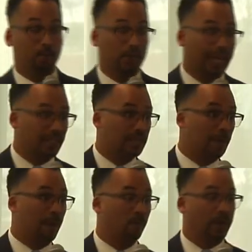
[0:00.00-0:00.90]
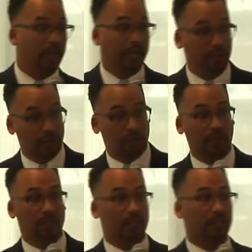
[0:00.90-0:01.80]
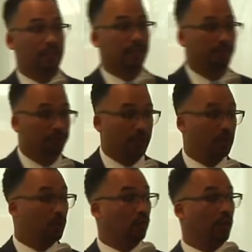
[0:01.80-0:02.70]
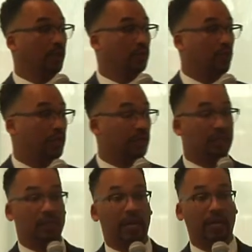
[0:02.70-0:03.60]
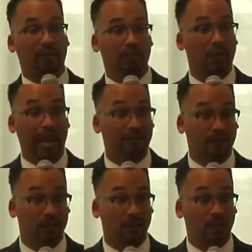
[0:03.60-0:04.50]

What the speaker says: Last time I ran an illustration, and you can run illustrations tonight if you haven't.